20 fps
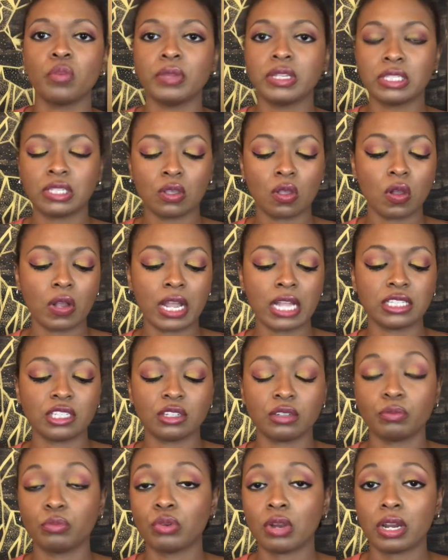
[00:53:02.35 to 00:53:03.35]
into all kinds
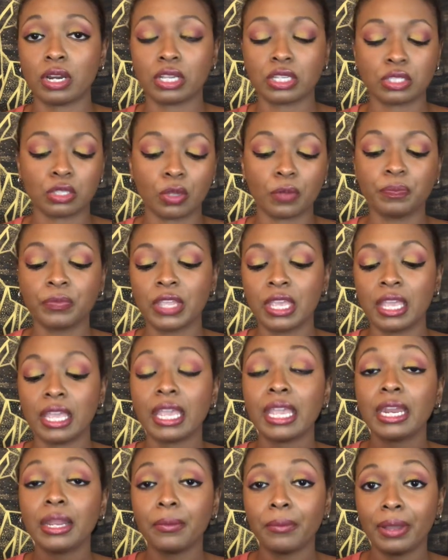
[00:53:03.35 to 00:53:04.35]
of products. So
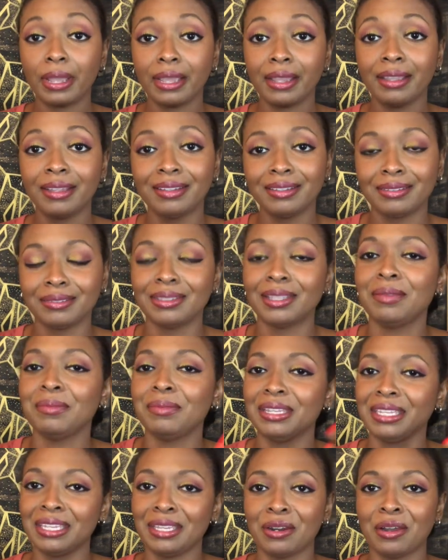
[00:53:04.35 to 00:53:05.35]
anyway, let
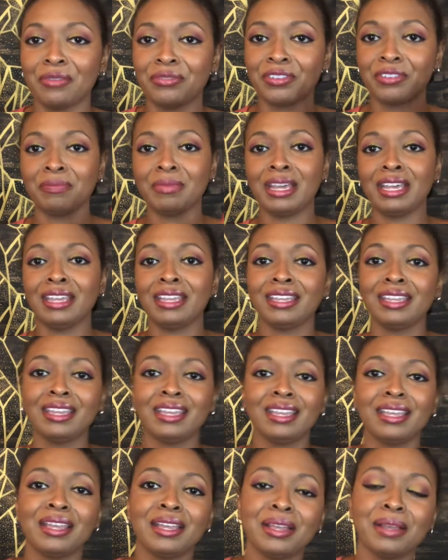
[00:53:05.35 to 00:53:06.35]
me get off of my
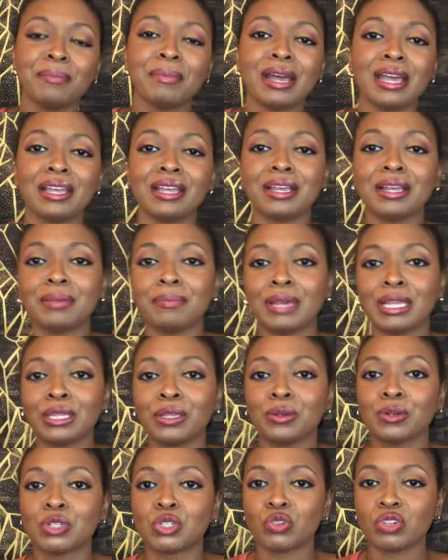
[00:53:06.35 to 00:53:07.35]

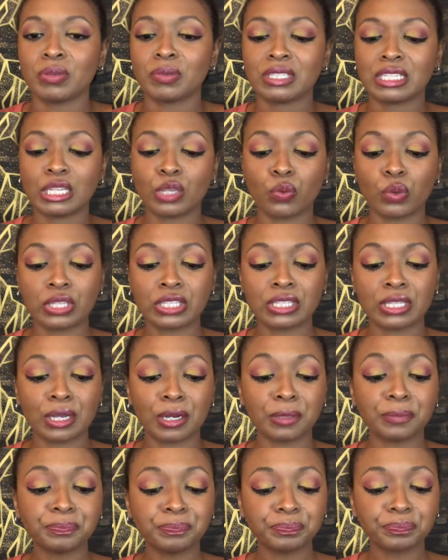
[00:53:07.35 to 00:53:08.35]
little dream sequence
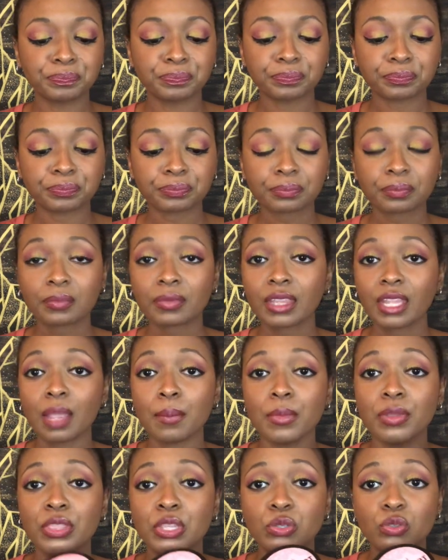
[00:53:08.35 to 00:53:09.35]
there.
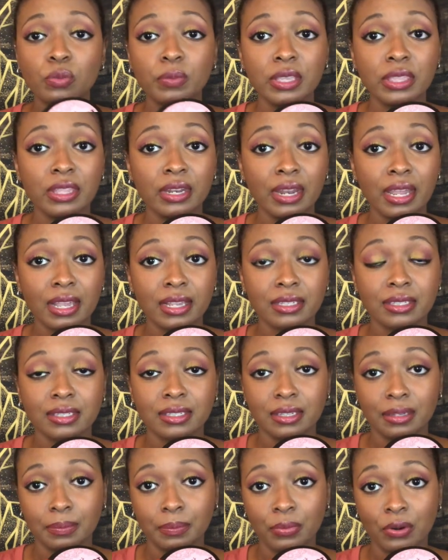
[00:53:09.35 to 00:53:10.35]
Well, this will be the
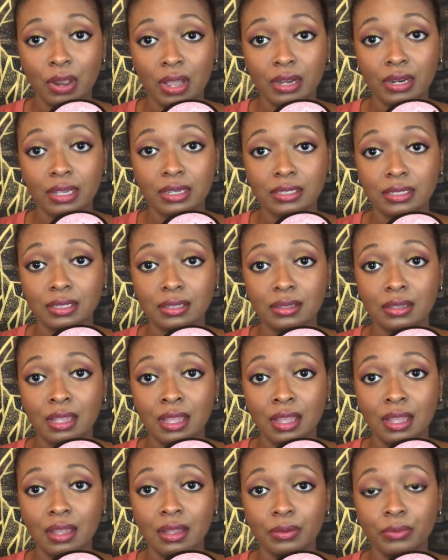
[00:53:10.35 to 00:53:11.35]
next product
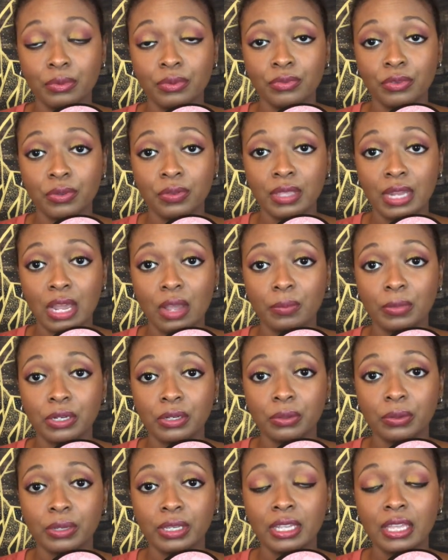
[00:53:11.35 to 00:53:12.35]
review that I'll be
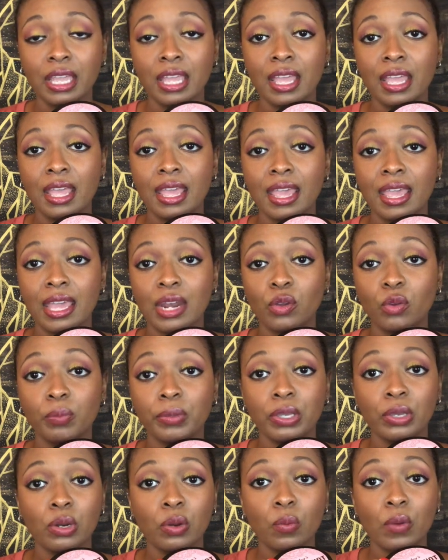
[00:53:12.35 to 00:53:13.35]
doing, and it will
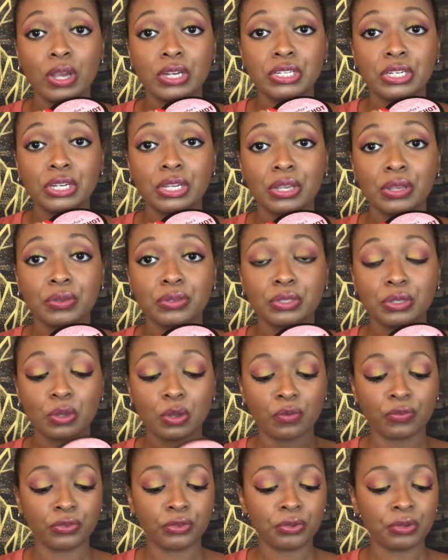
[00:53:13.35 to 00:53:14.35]
be on a wash and go. So
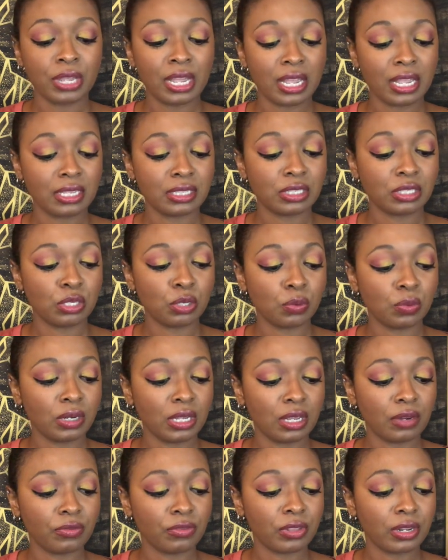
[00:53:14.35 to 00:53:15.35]
hopefully you guys tune
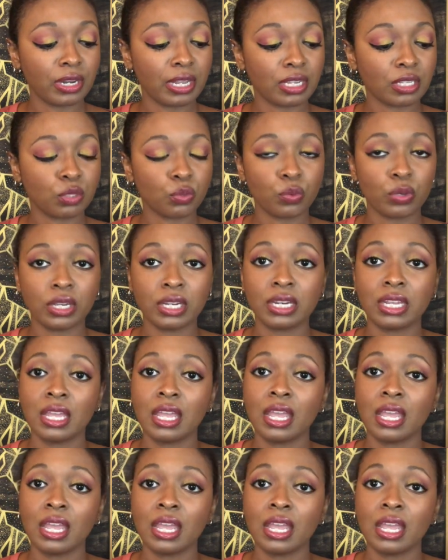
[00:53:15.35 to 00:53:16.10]
in for the next one.